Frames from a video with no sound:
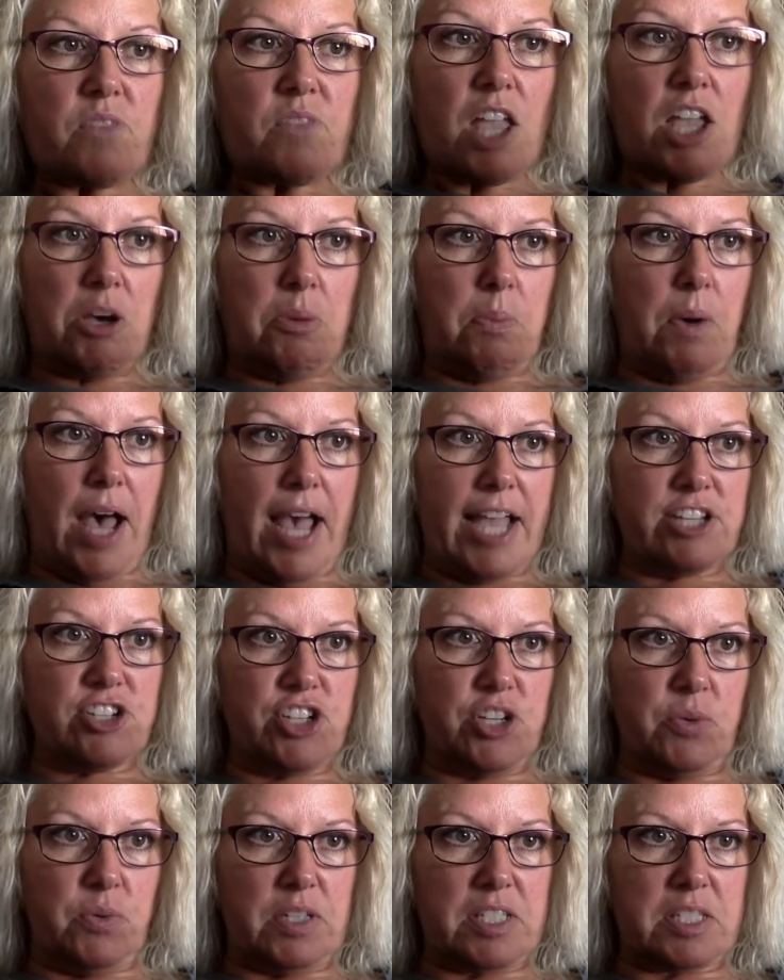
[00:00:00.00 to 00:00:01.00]
Goodbye,
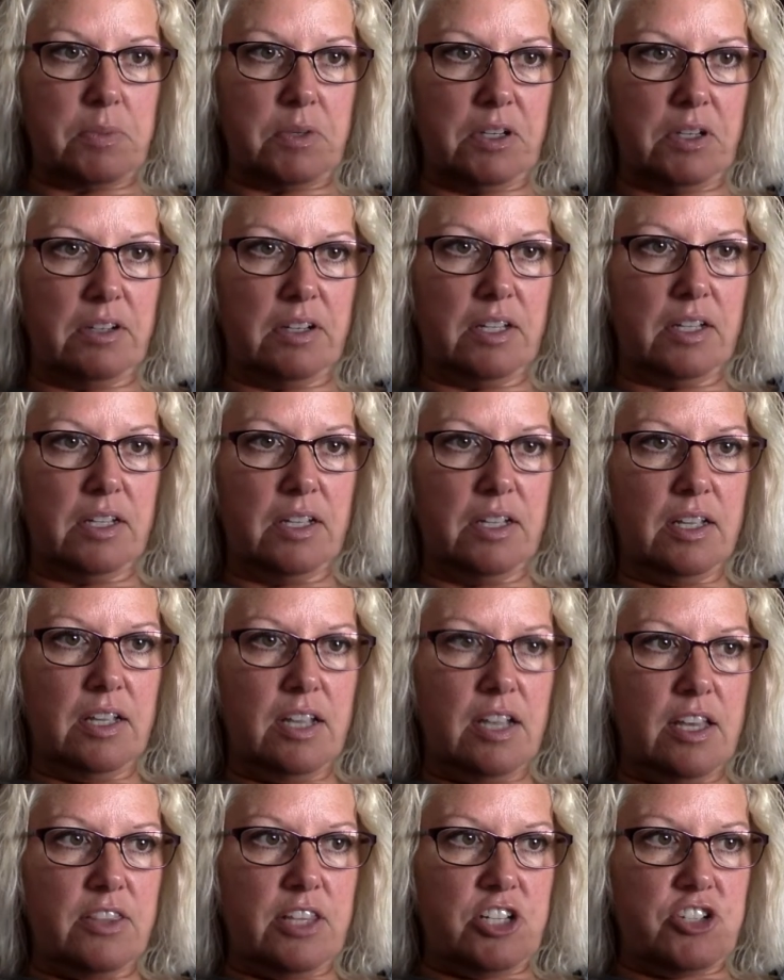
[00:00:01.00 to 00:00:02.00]
she whispered.
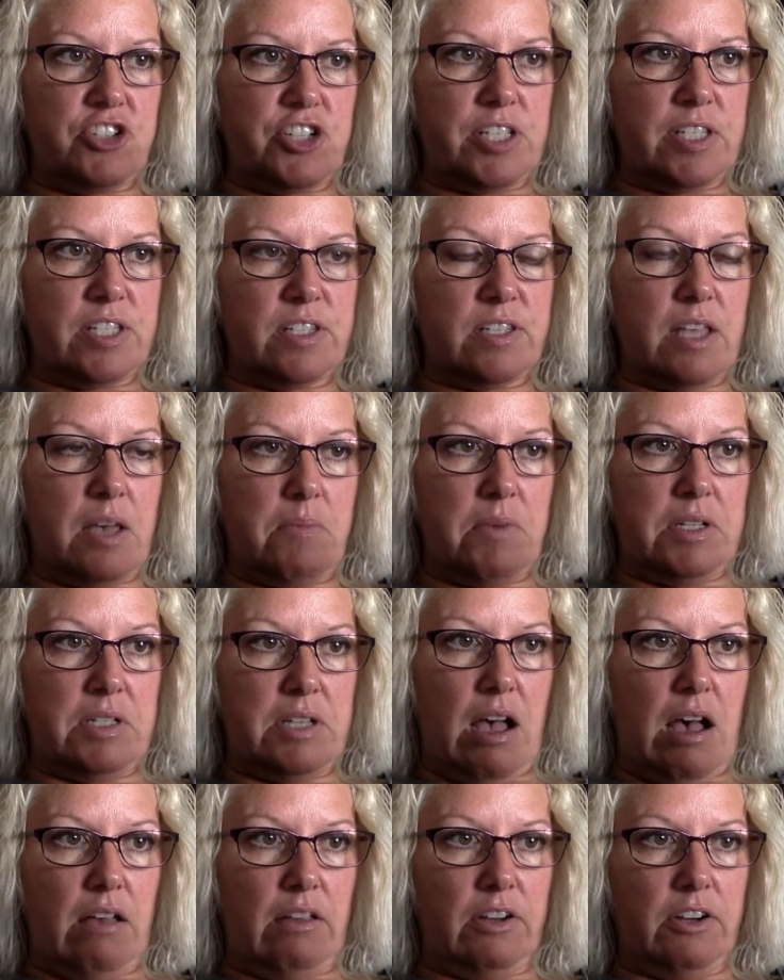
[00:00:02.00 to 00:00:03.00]
Then she summoned
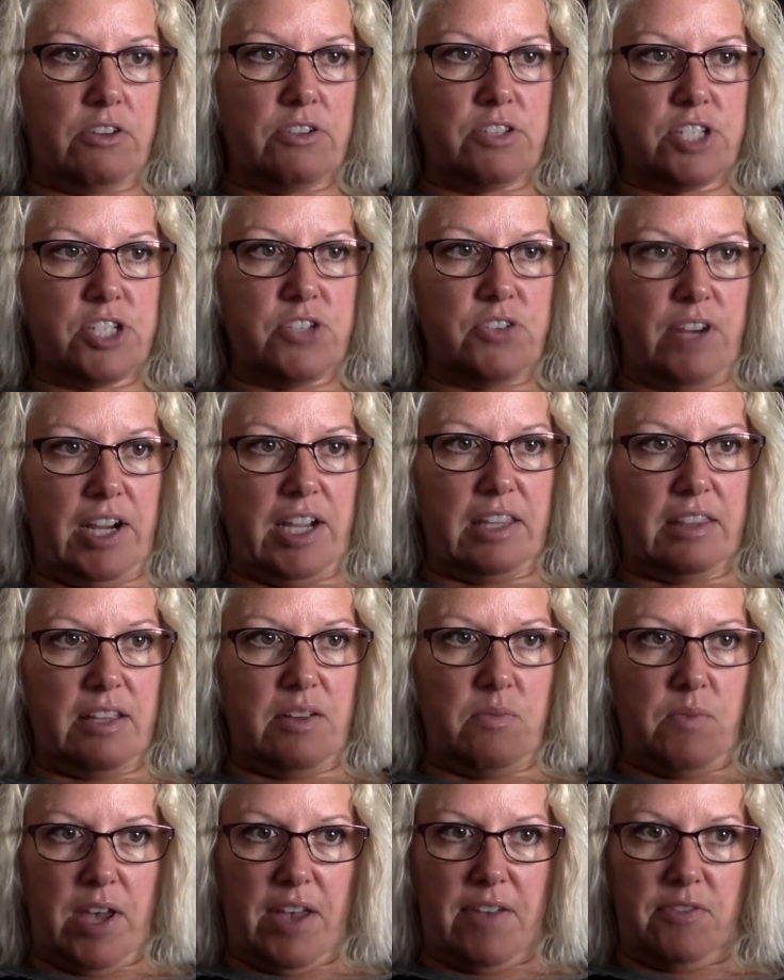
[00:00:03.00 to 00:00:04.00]
all her strength
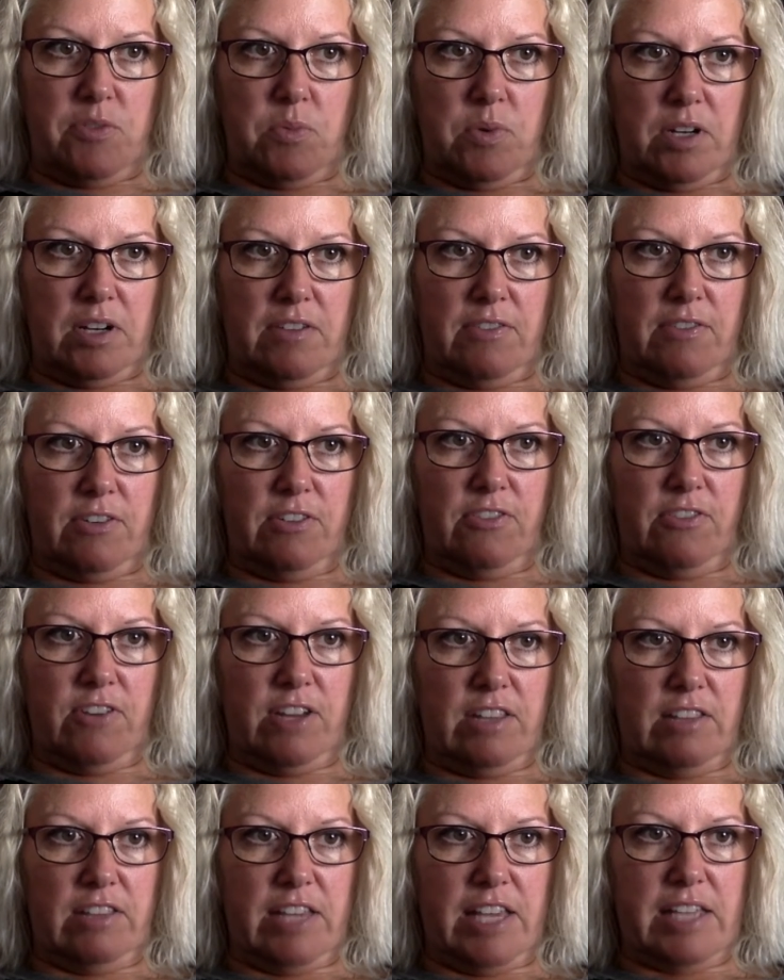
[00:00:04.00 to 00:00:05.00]
and waved one of her
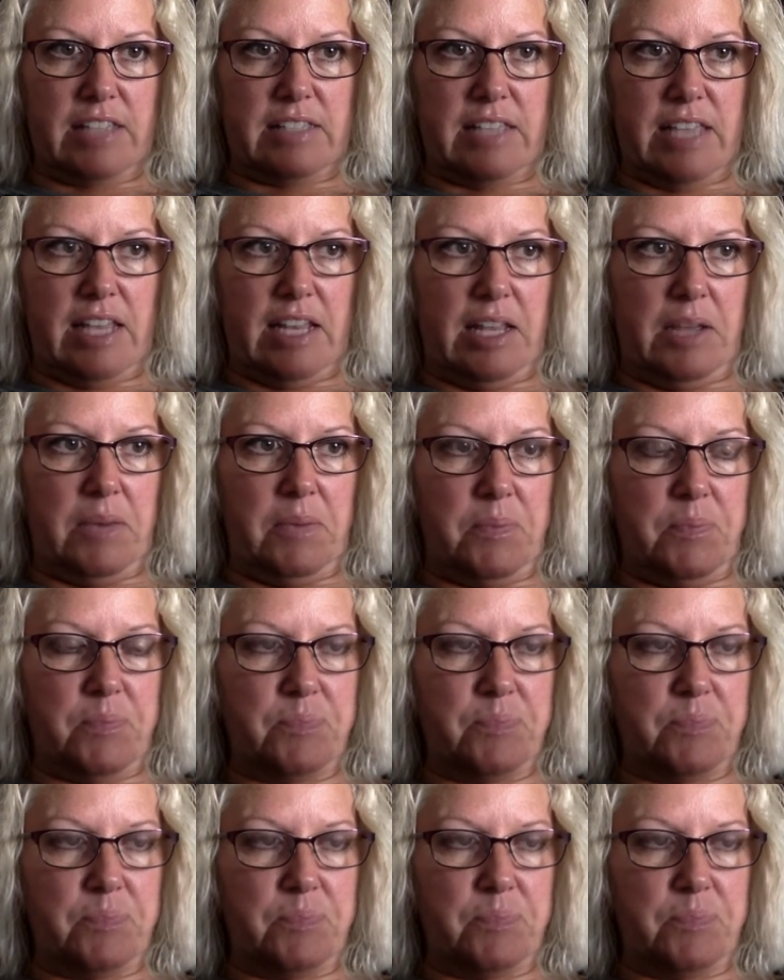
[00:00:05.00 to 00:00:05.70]
front legs at him.